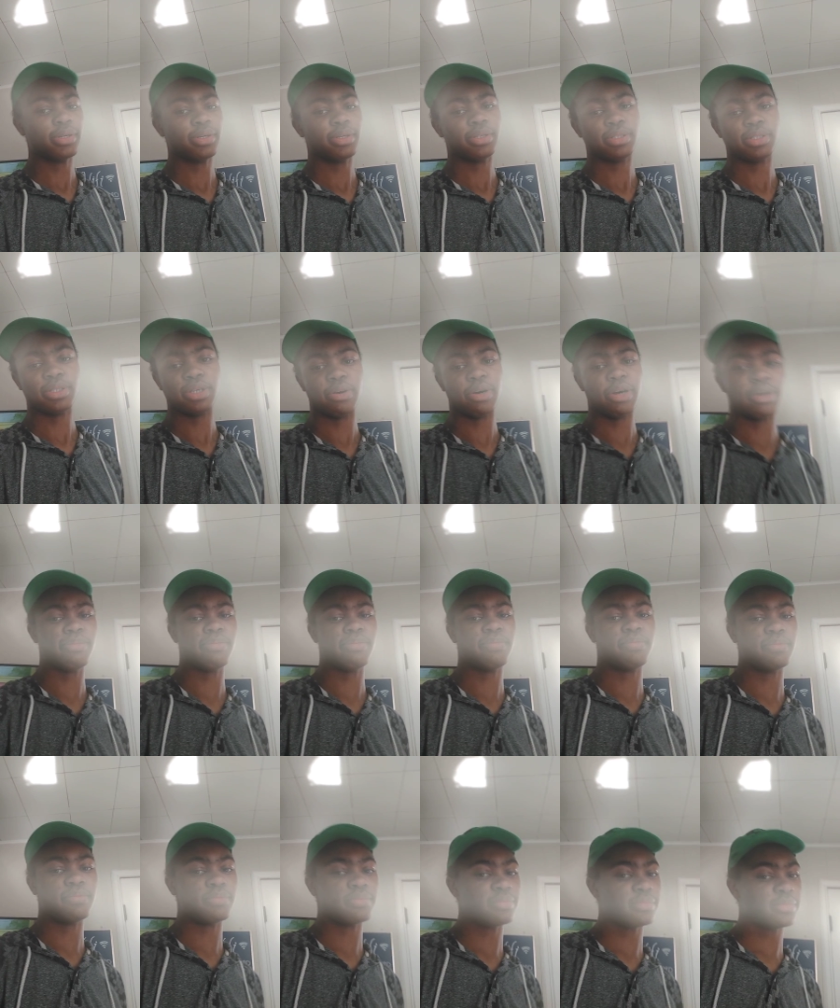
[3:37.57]
So I'm
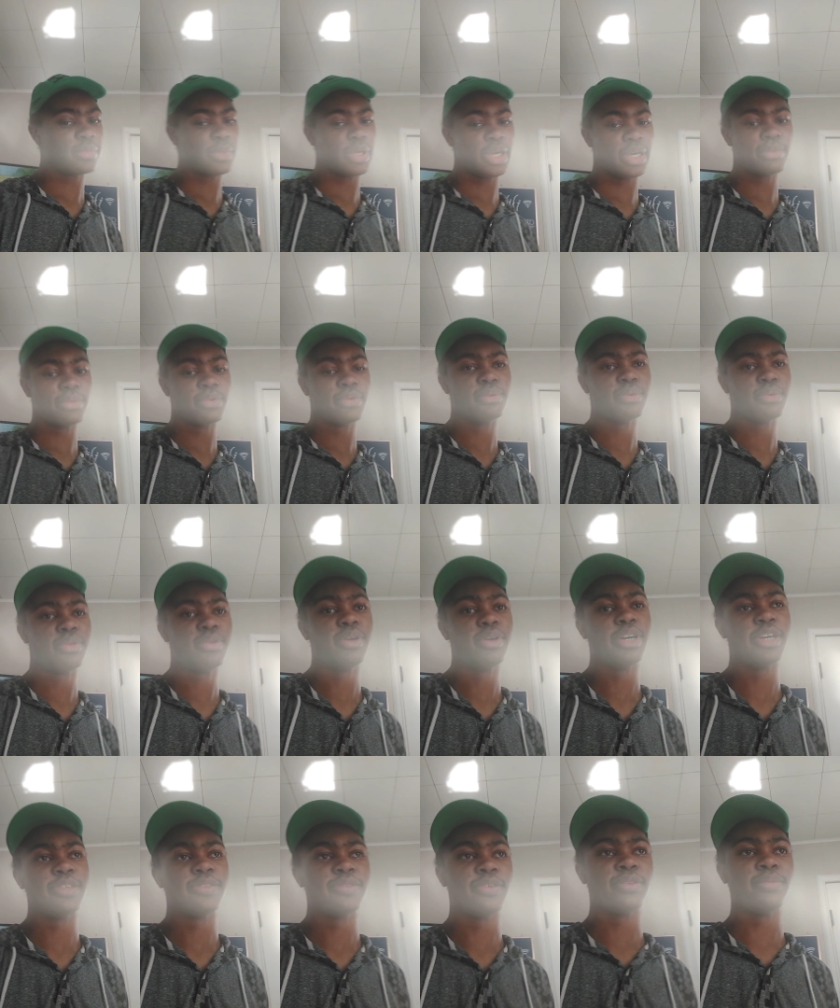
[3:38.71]
I'm cool with you
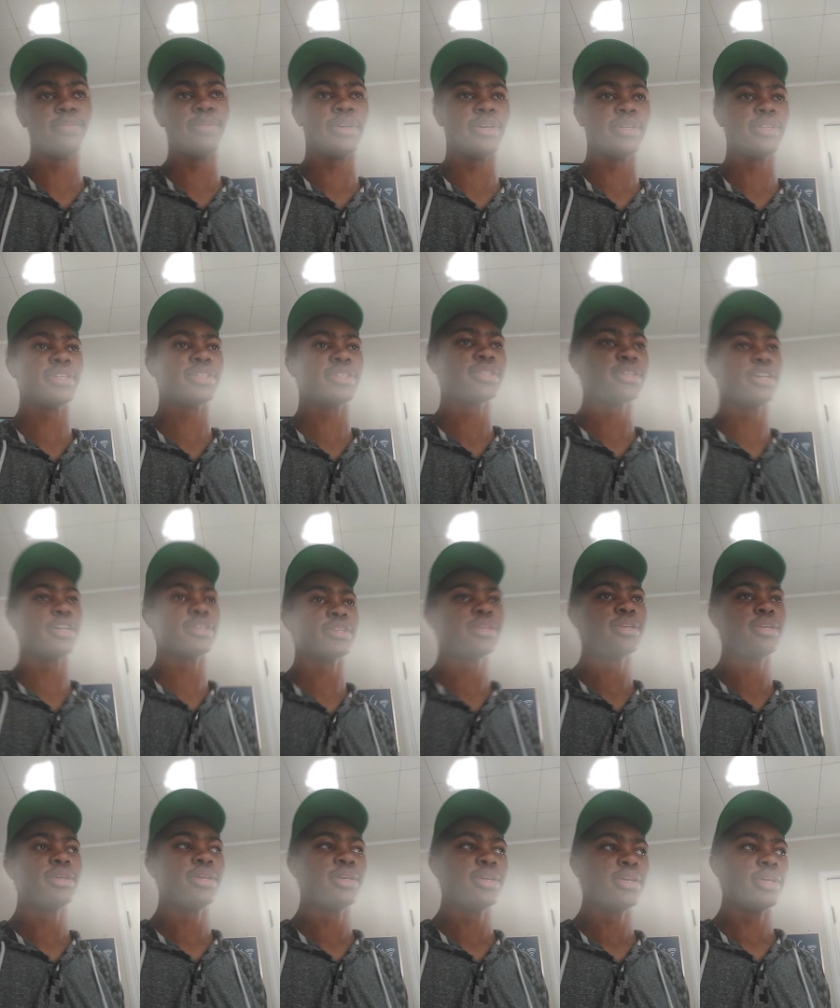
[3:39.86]
guys following me on TikTok.
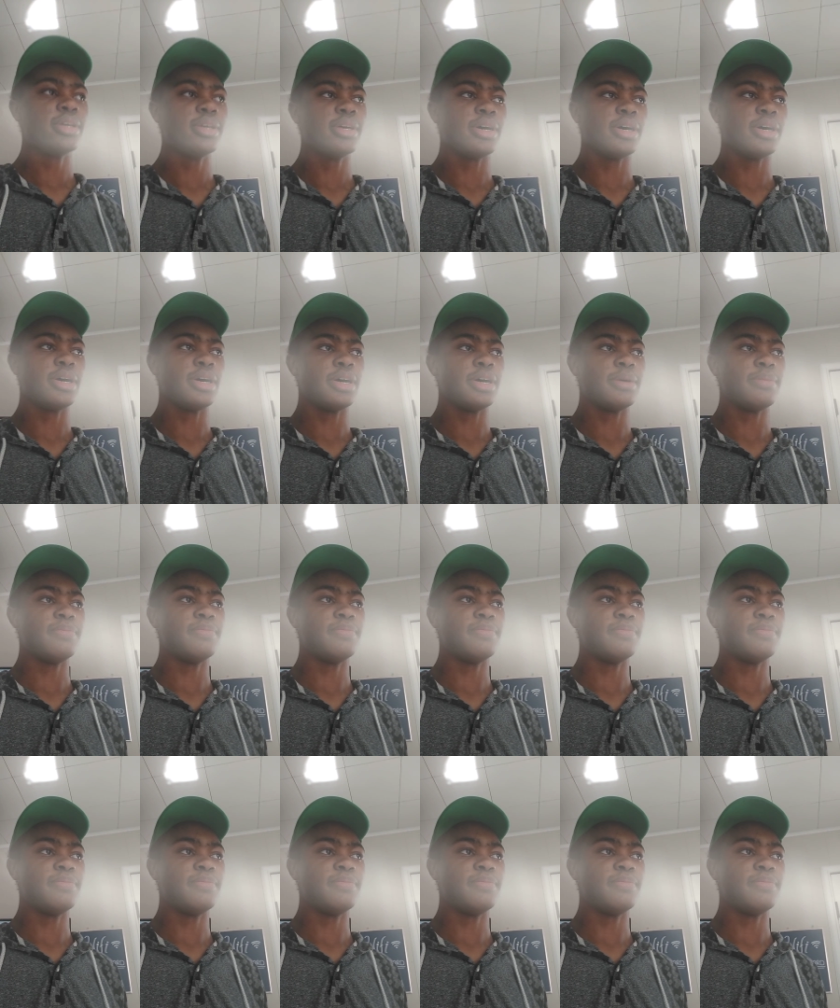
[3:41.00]
Uh,